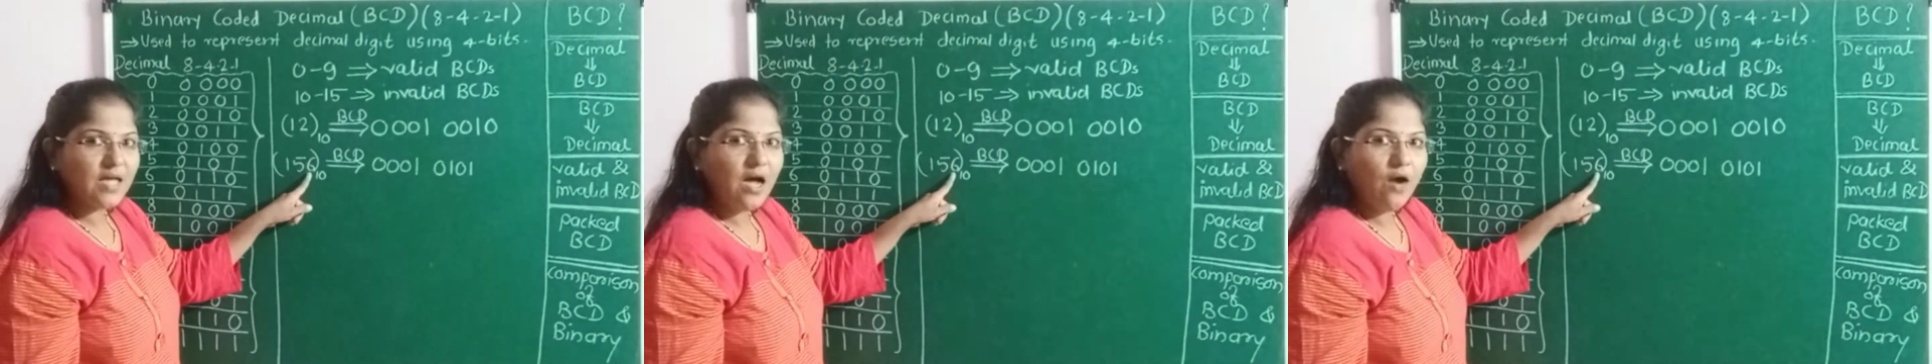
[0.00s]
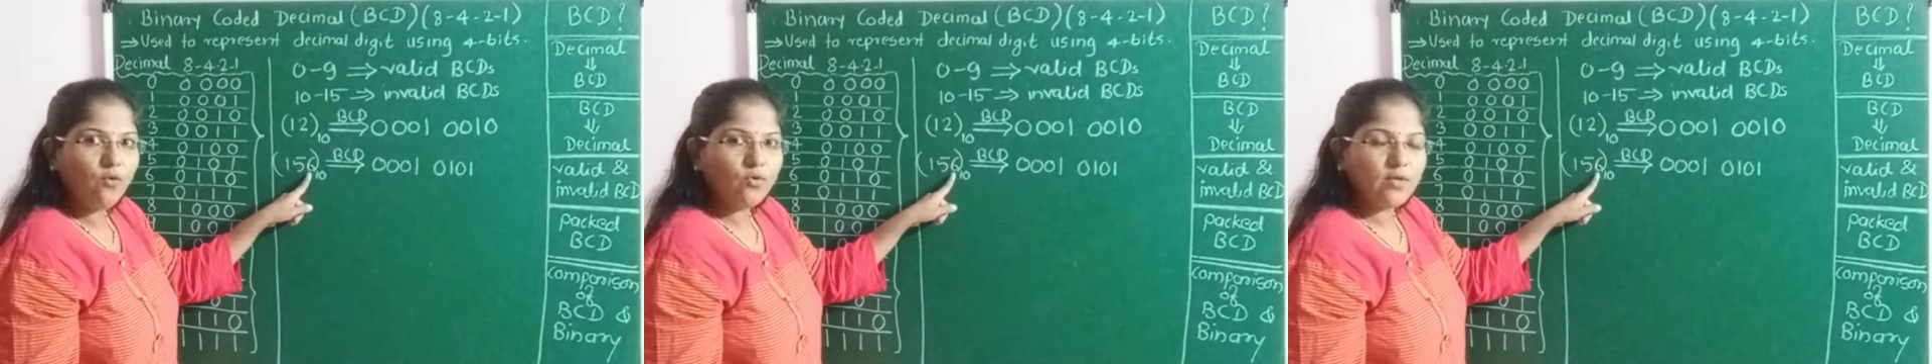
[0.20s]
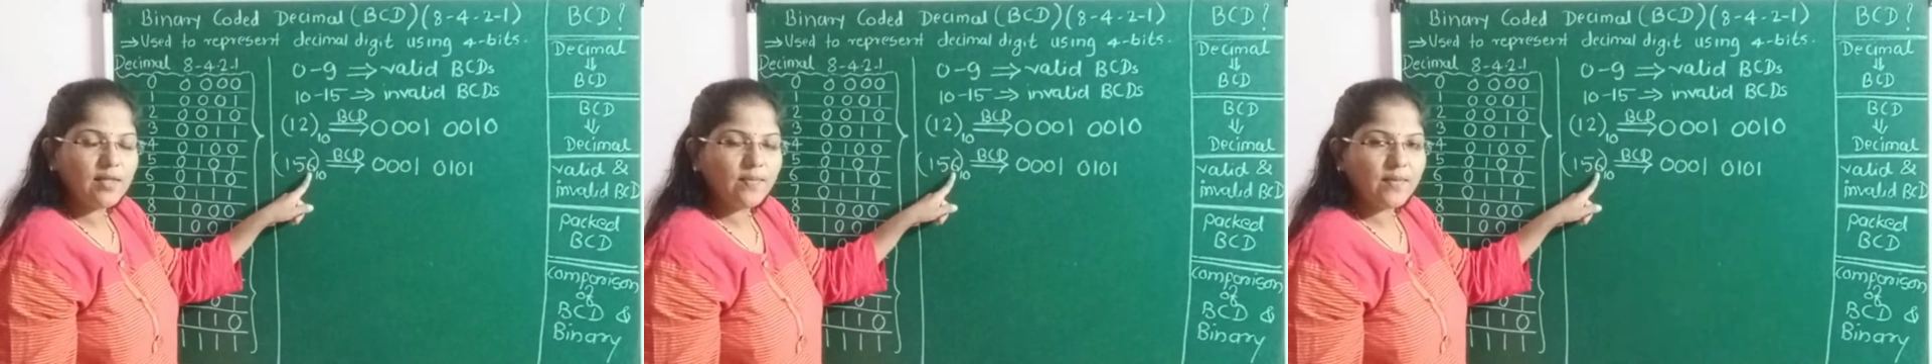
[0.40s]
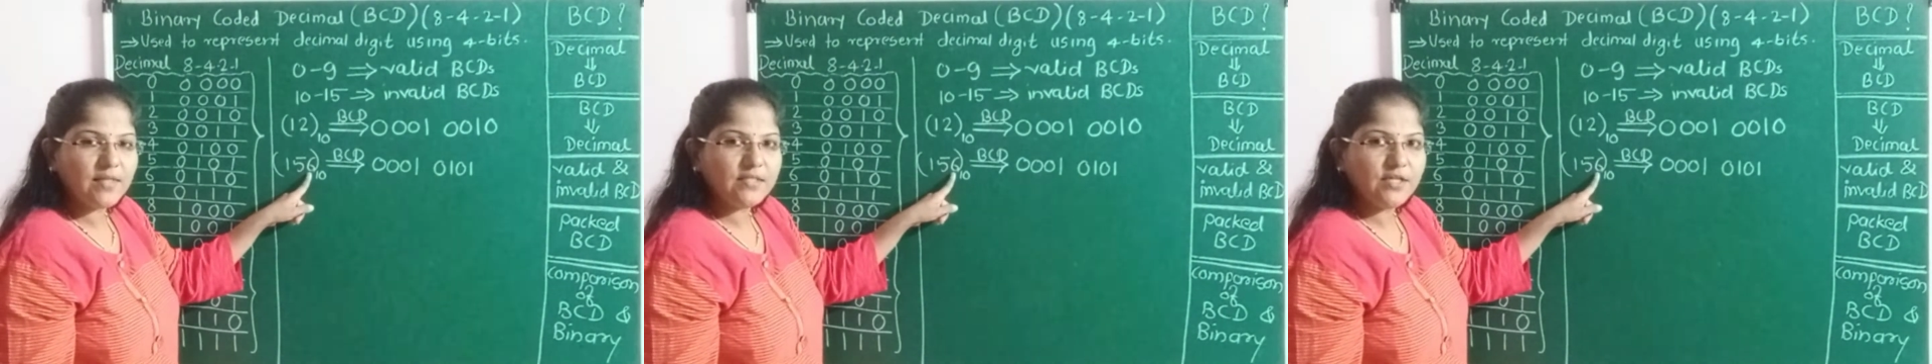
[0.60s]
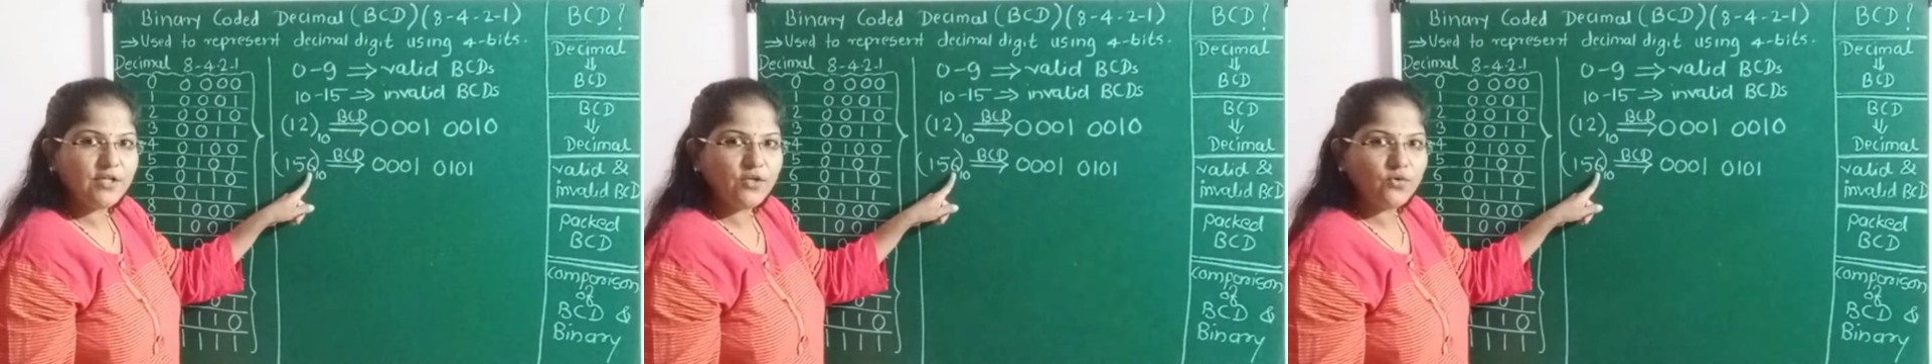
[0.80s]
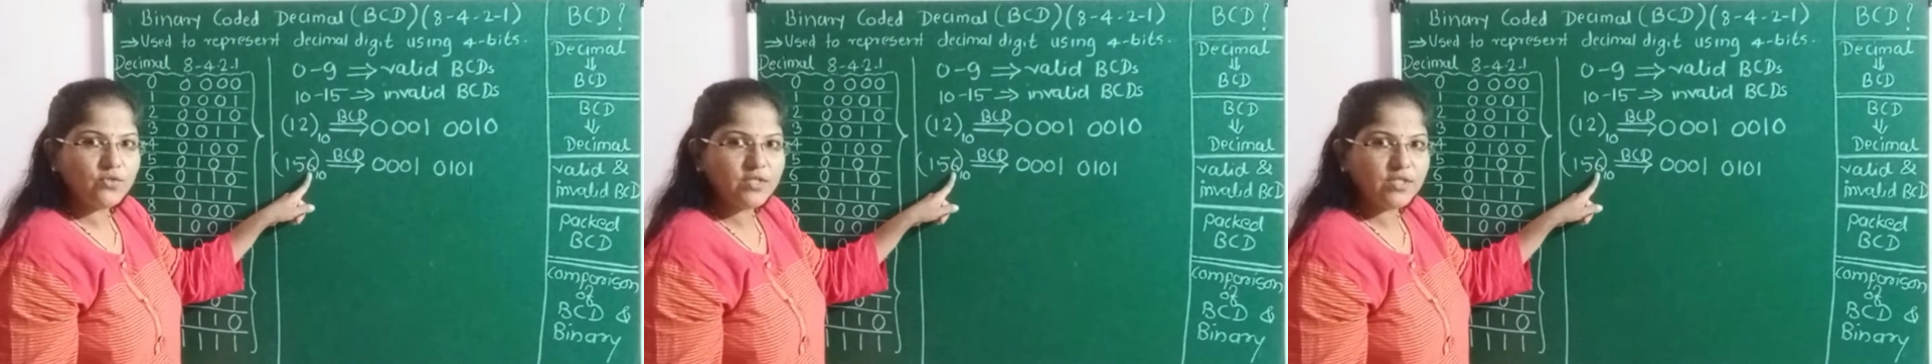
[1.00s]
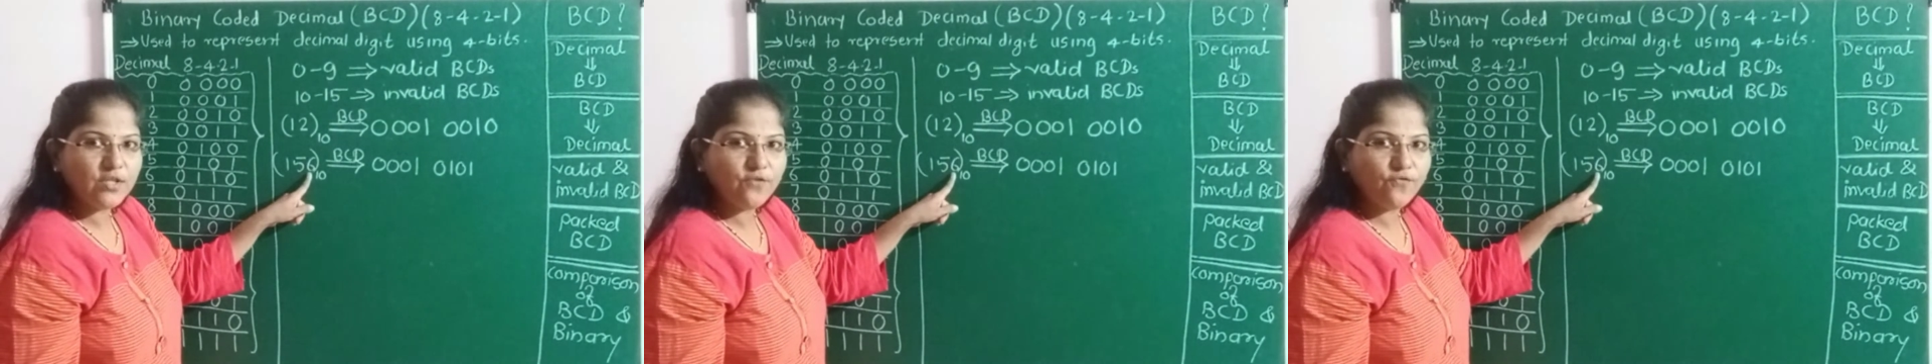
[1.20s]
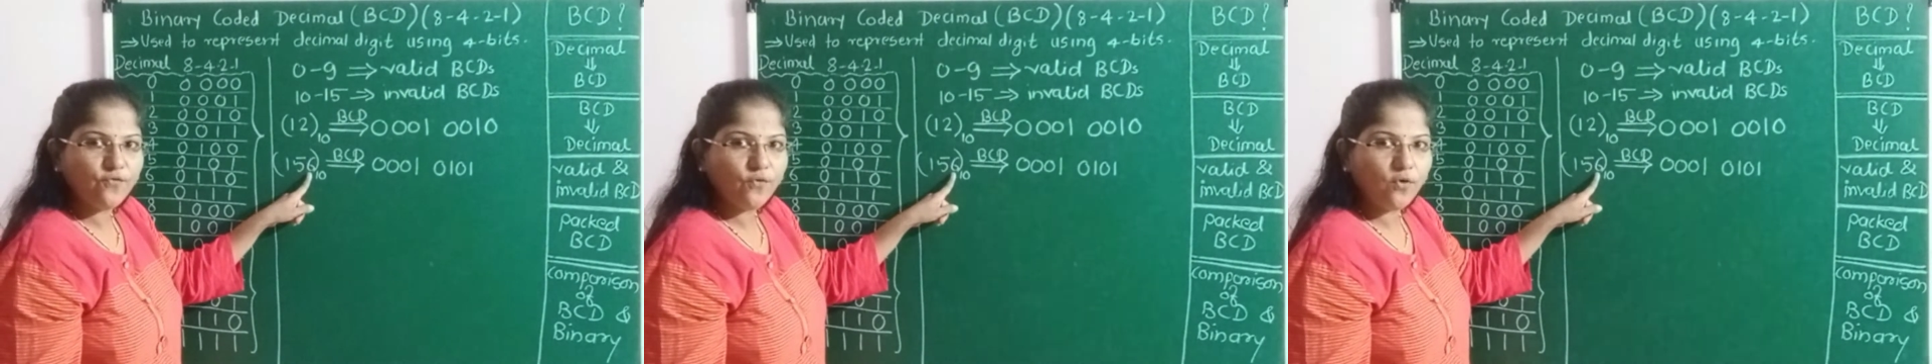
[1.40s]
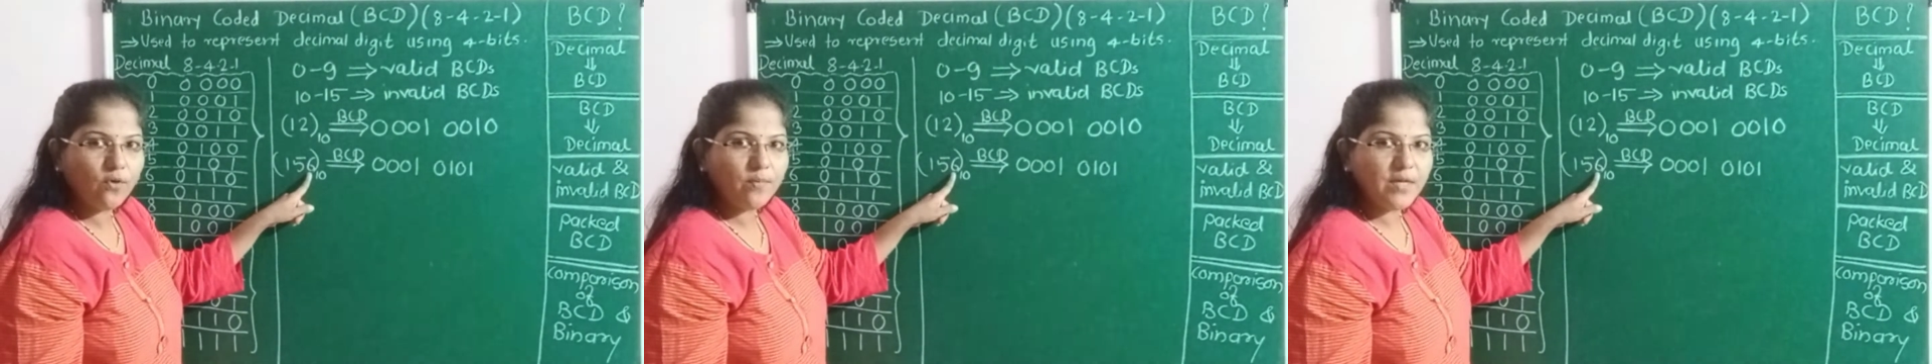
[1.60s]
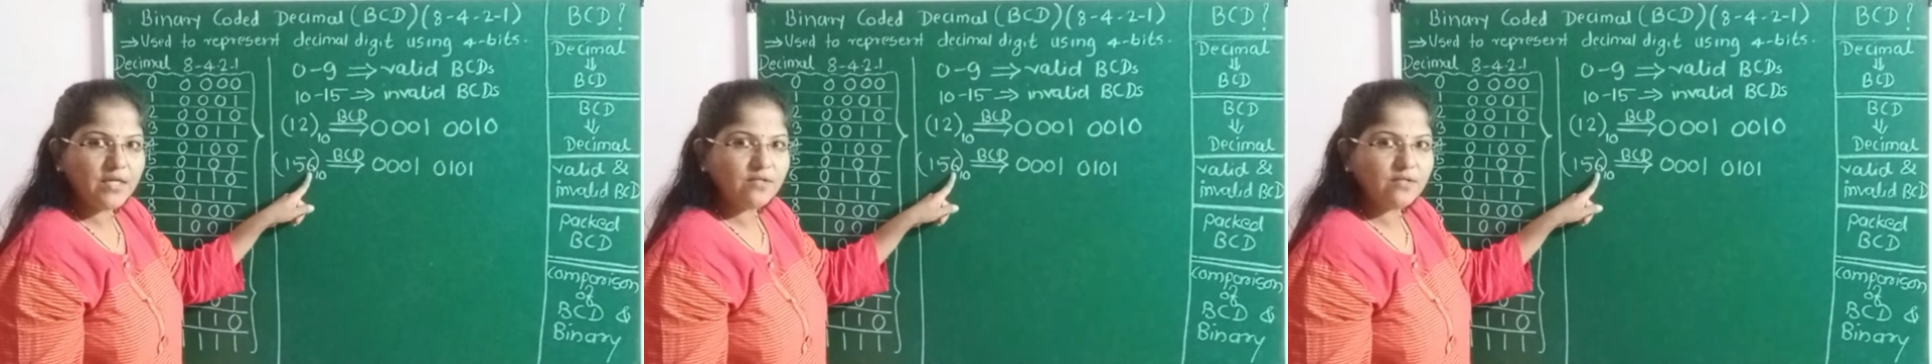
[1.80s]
How to represent using the 4 bits